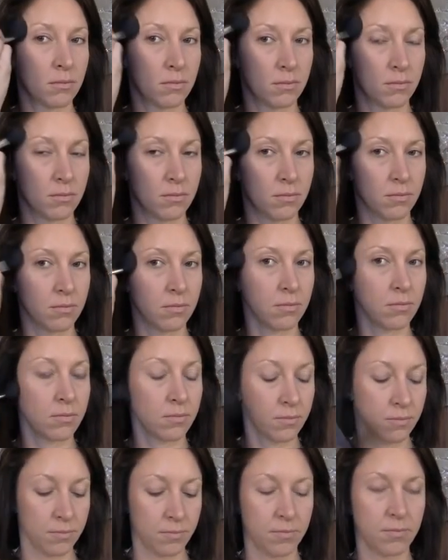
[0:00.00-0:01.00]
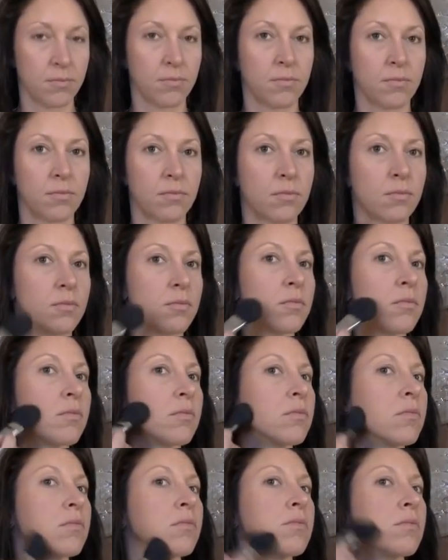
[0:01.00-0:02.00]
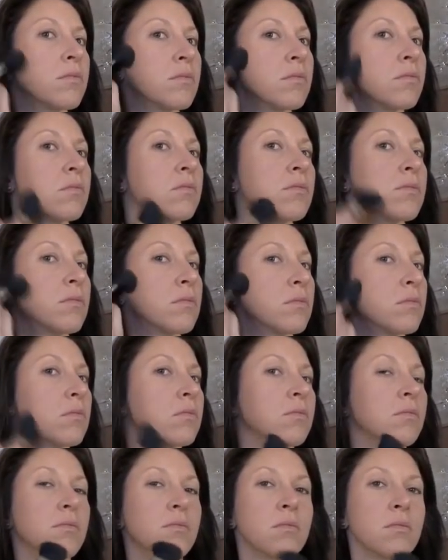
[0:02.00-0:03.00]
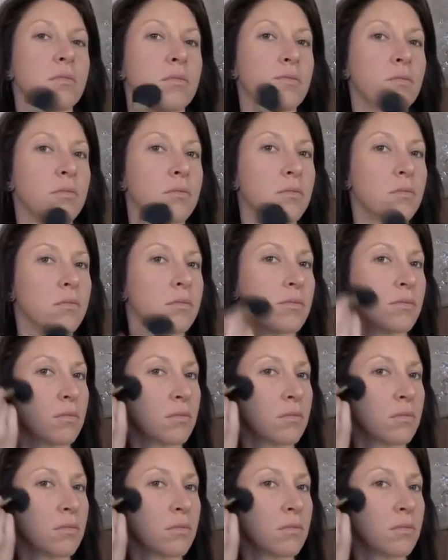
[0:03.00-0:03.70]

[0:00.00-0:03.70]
[no speech]